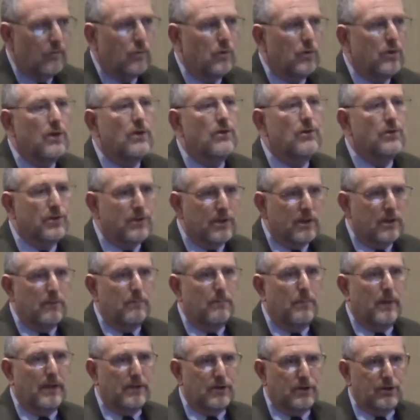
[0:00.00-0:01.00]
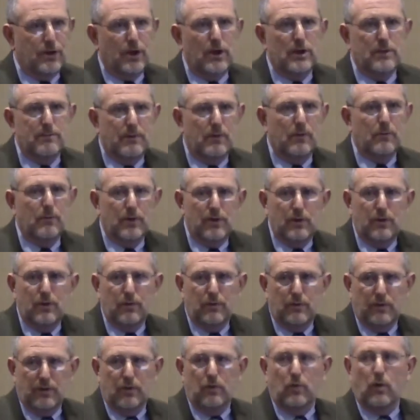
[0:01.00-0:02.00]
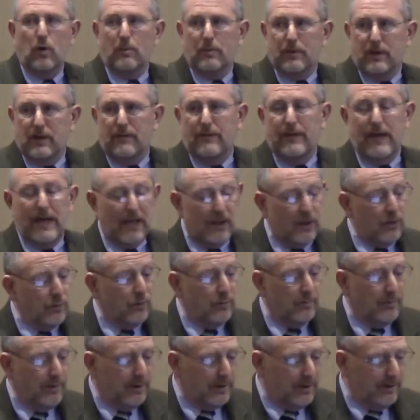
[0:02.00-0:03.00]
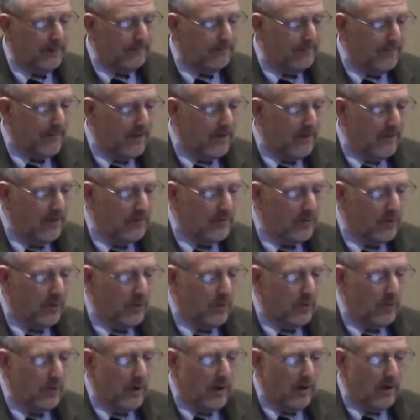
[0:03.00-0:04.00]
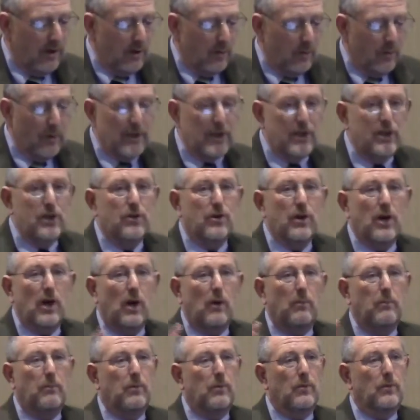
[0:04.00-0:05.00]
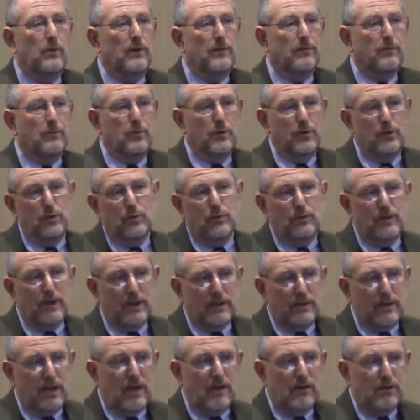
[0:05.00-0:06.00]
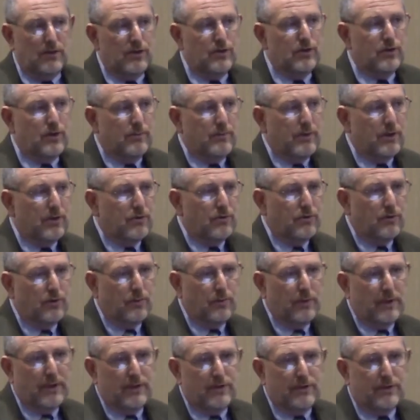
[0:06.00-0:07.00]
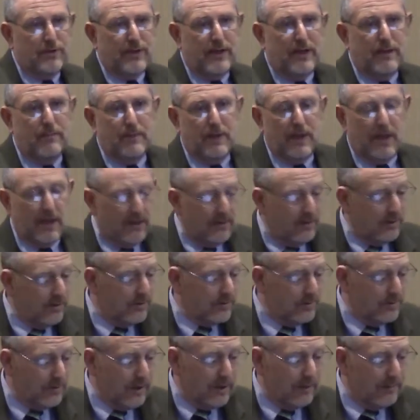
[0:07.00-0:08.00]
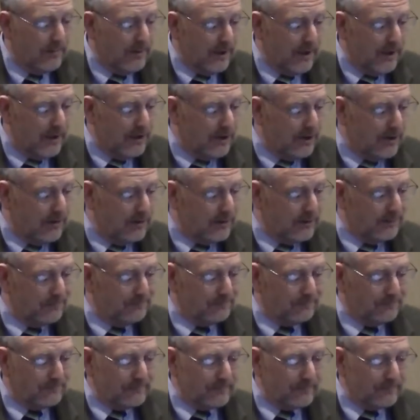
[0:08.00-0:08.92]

Were you using the best judgment when you incorporated that into a building? So we need your help with new technologies to make sure that we can stand behind those recommendations.